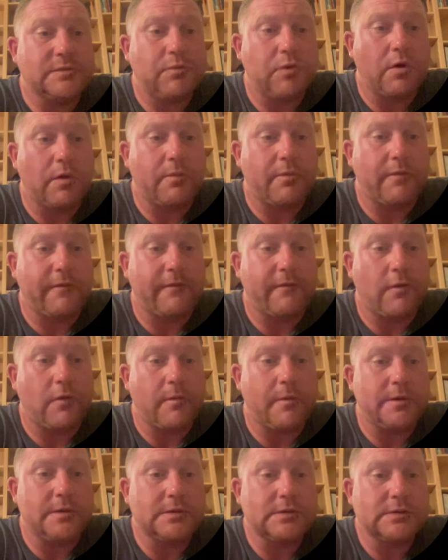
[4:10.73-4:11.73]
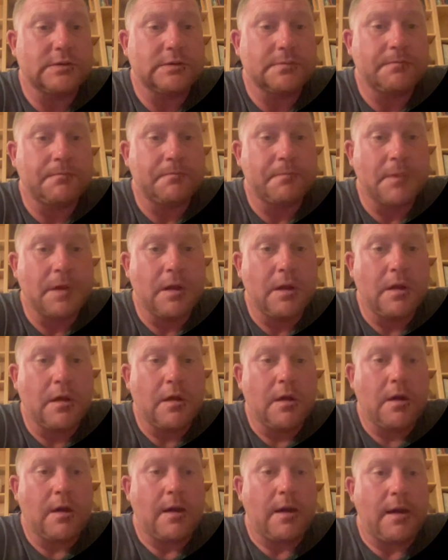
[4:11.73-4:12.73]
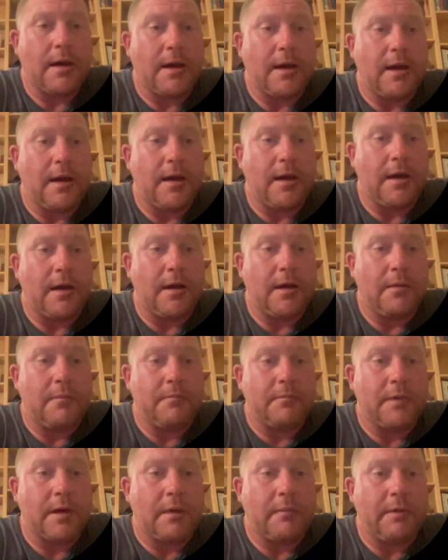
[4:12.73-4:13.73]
sport performance um,